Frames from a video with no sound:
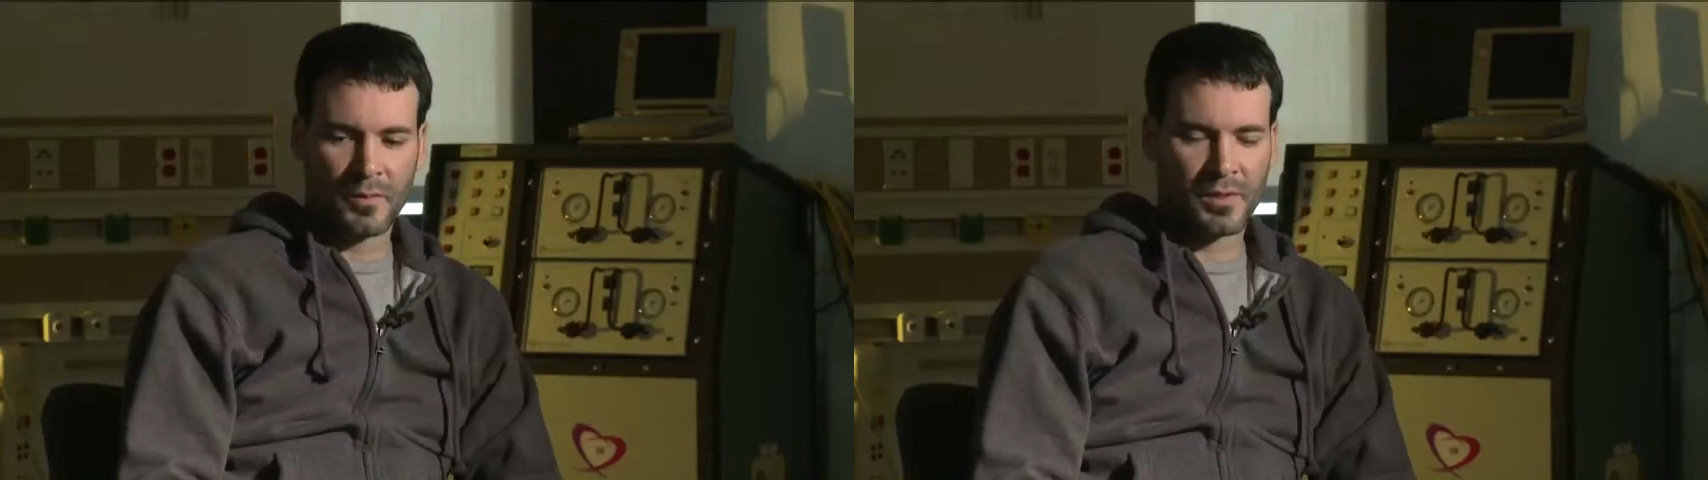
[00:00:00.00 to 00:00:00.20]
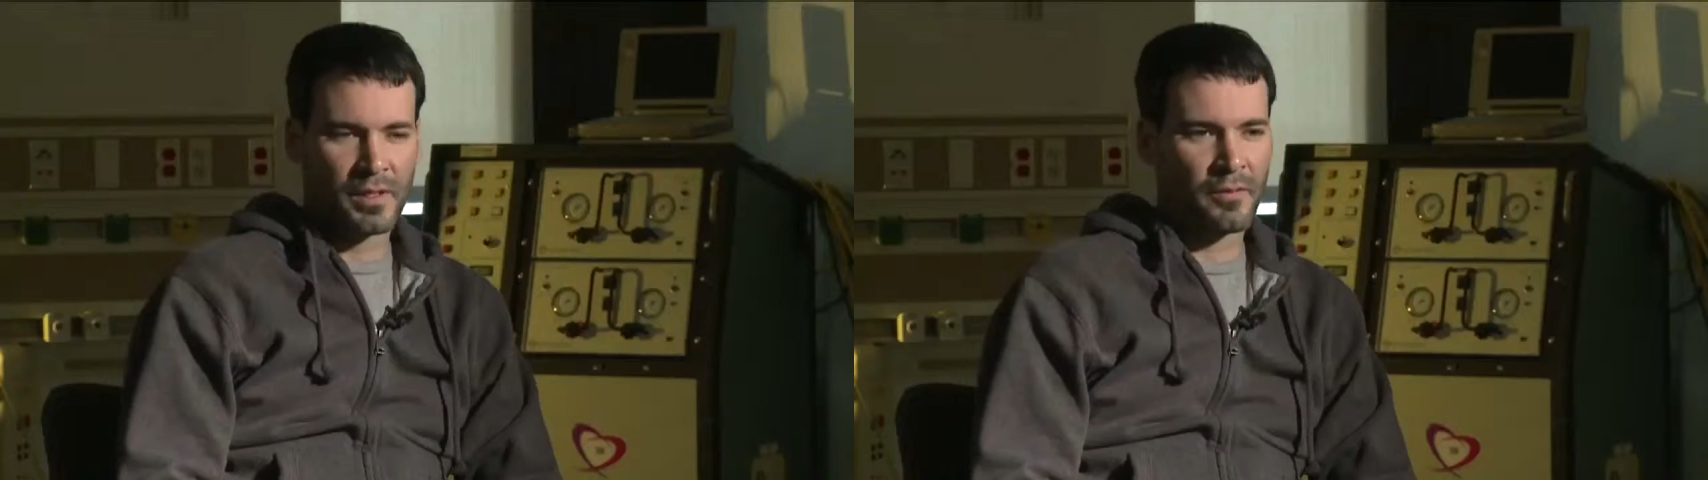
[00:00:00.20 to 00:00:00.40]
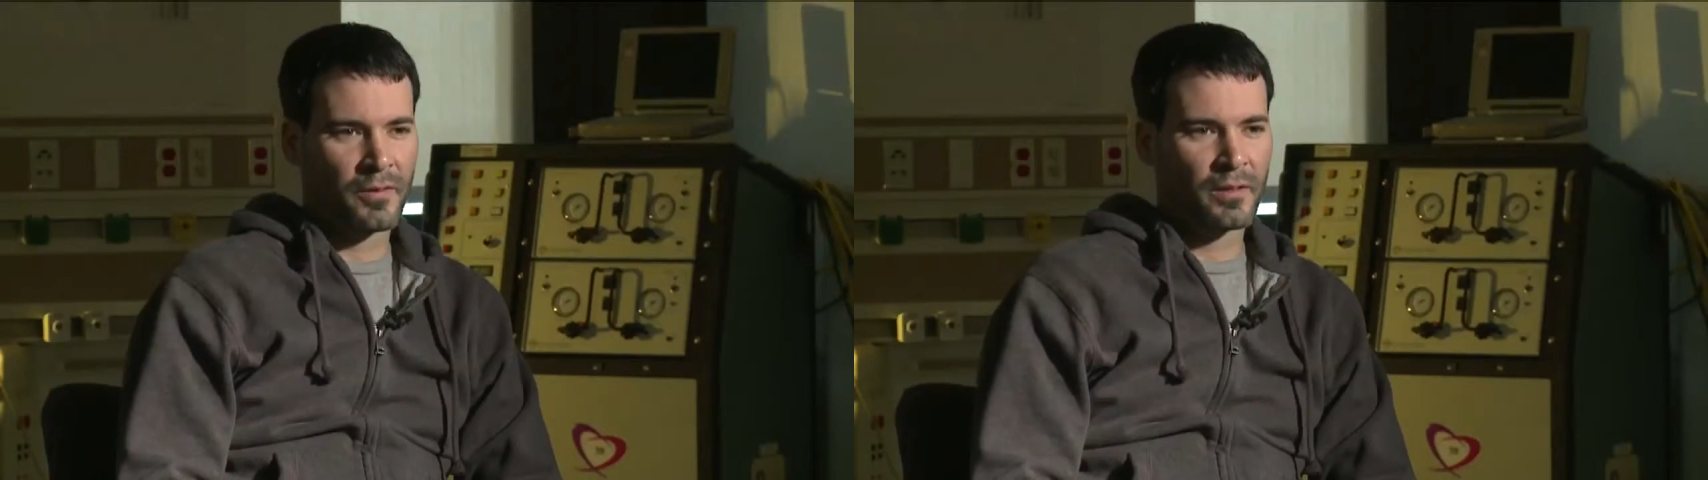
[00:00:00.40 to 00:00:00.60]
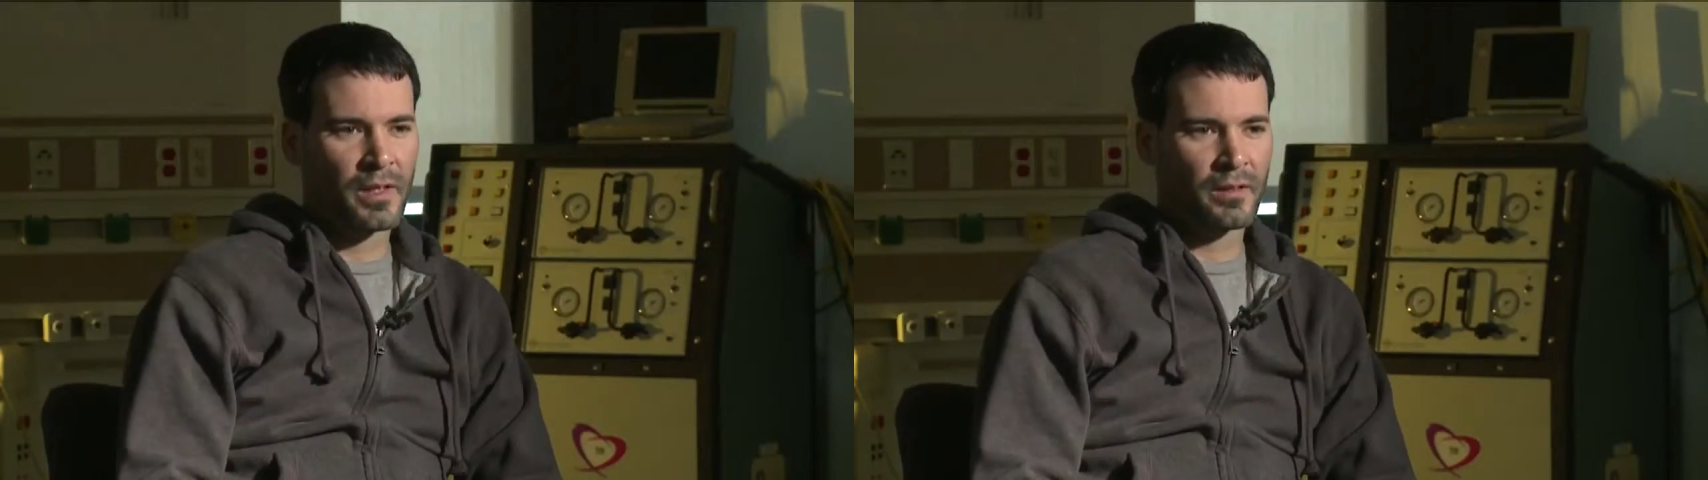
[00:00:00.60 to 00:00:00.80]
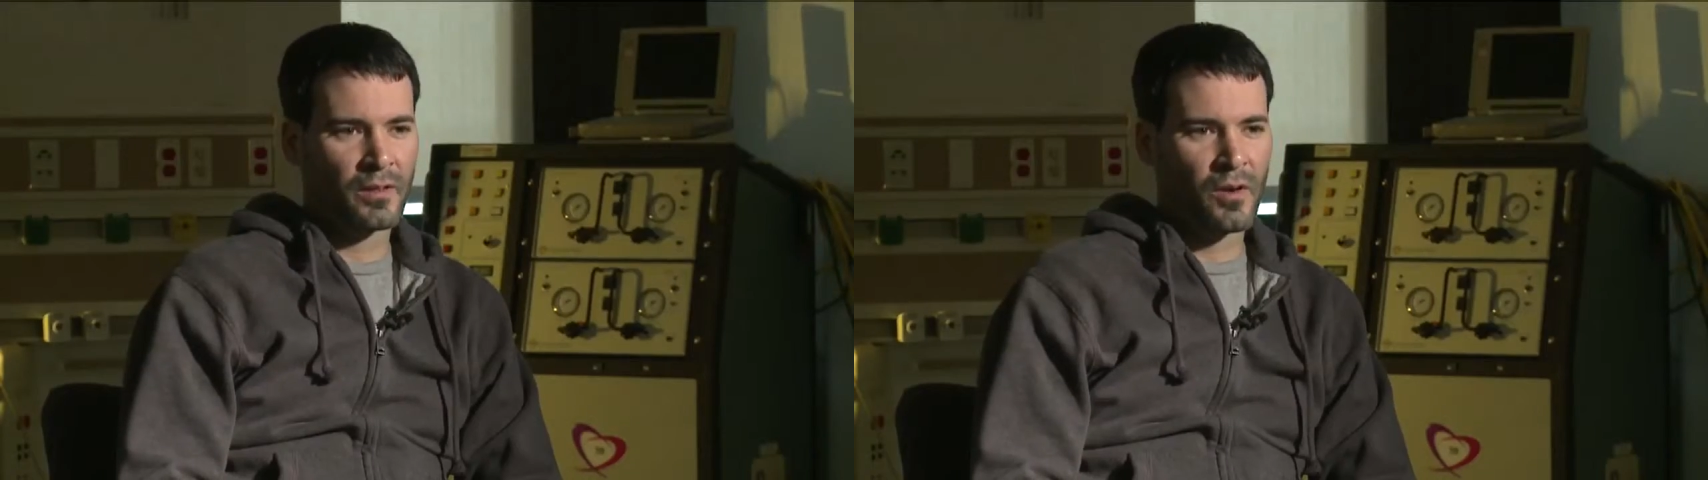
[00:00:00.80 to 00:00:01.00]
It was
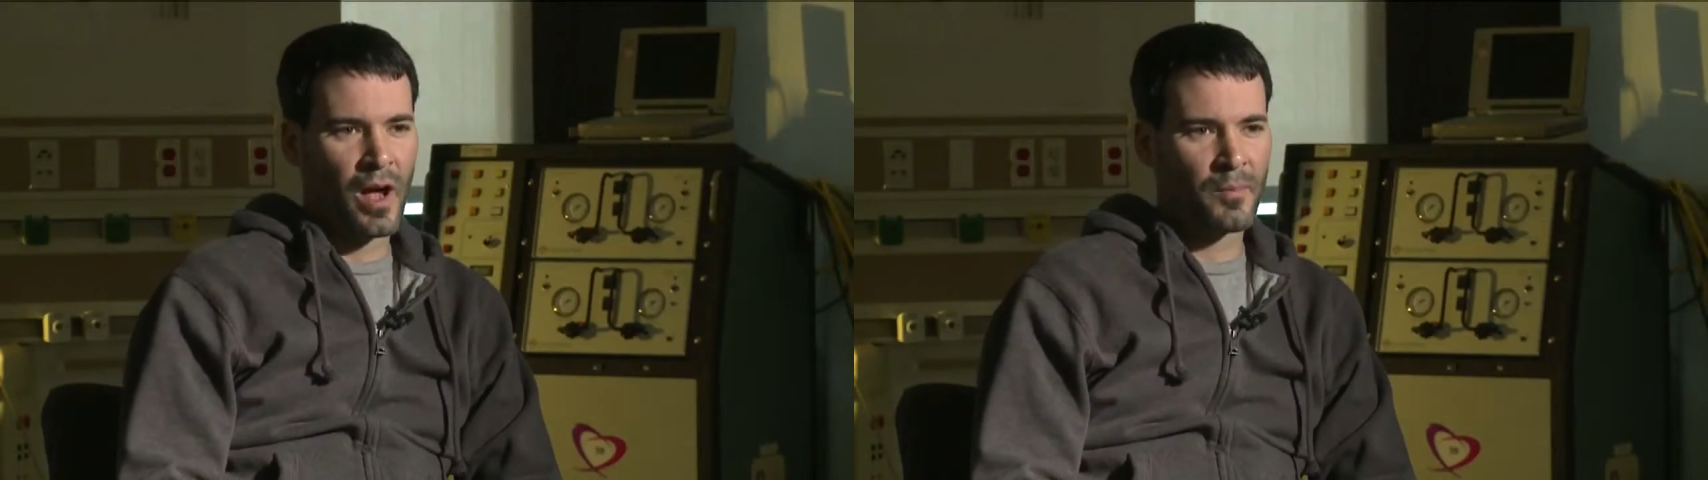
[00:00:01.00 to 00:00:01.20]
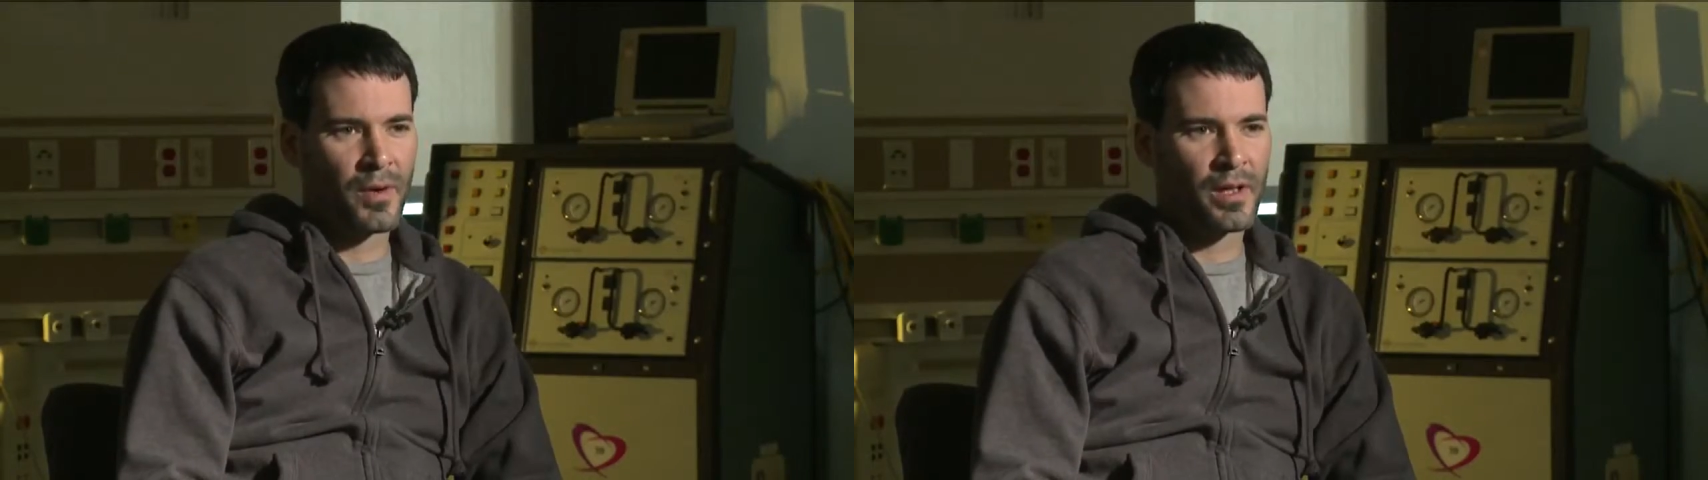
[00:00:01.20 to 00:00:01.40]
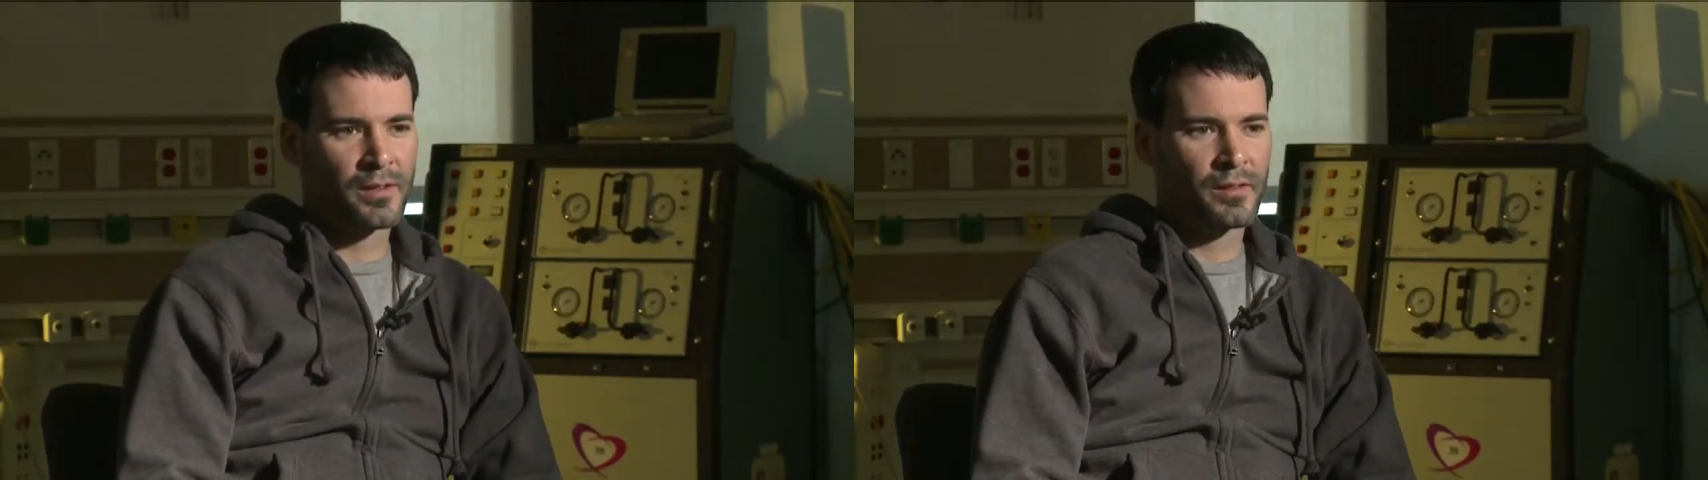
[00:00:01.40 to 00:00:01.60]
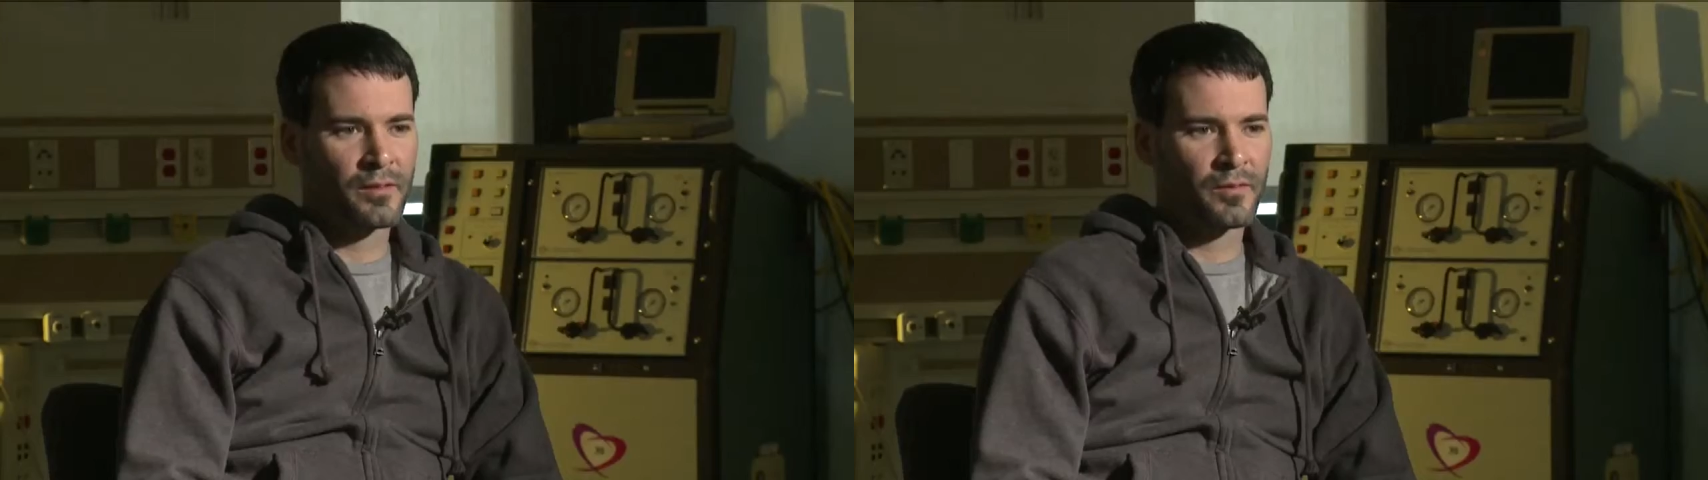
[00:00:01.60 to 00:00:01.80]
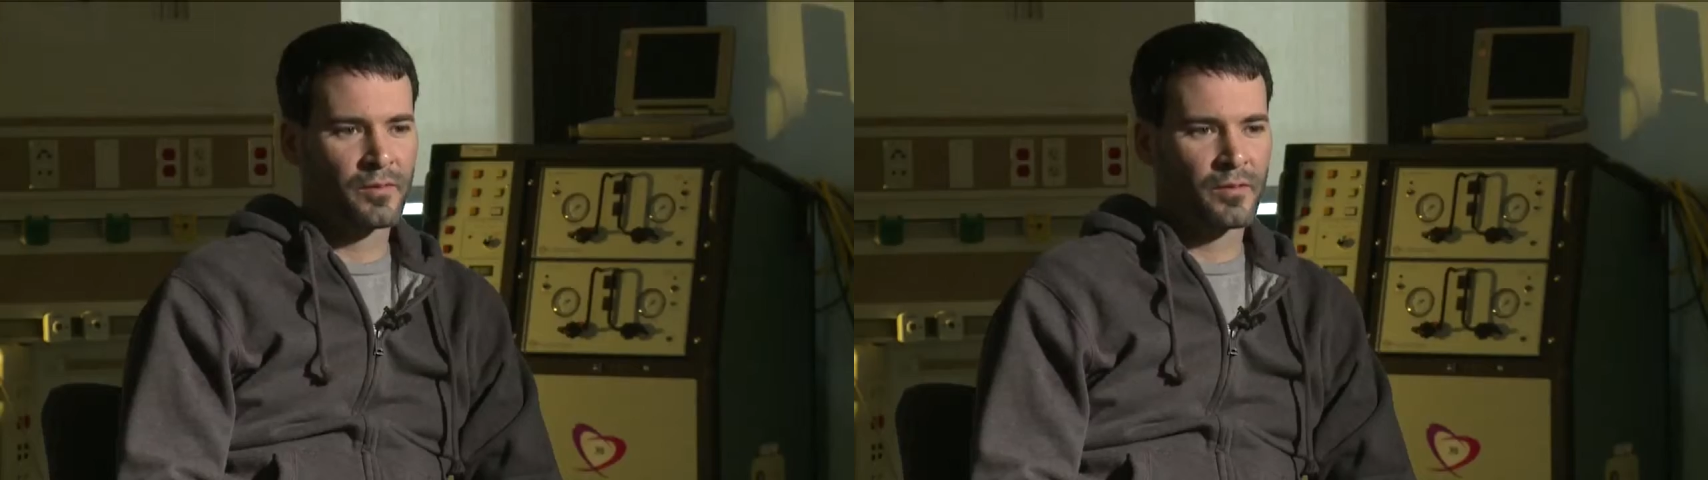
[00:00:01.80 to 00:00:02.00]
definitely a little
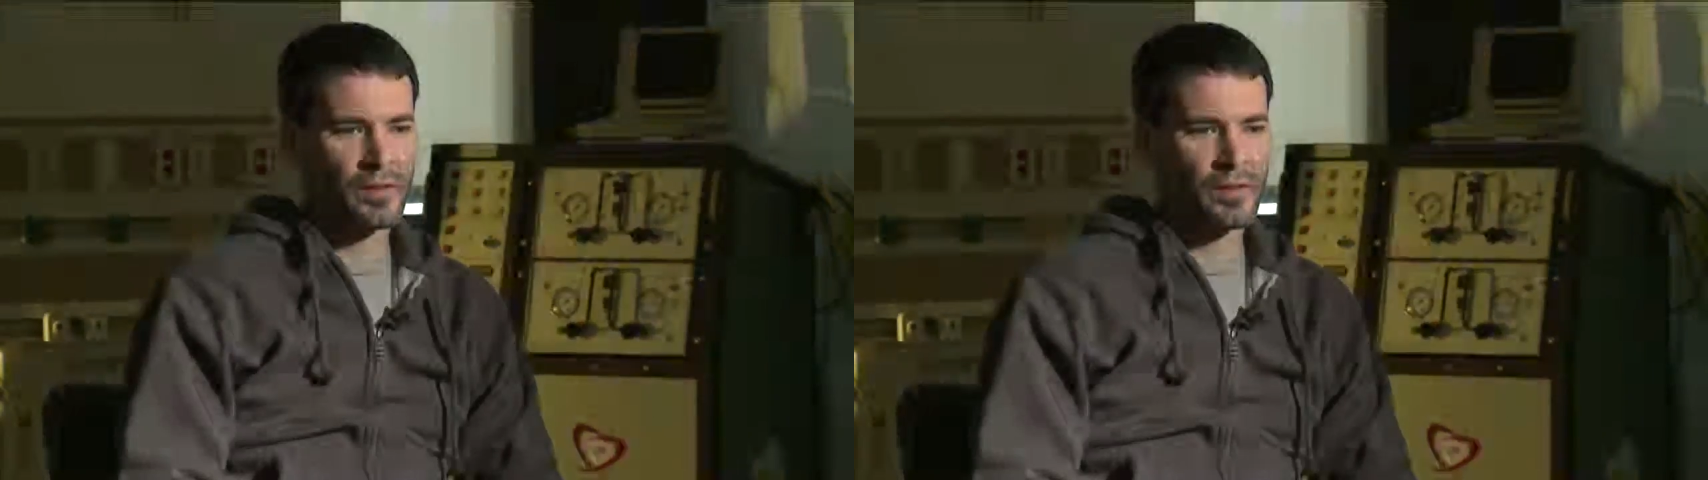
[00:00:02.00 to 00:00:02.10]
apprehensive.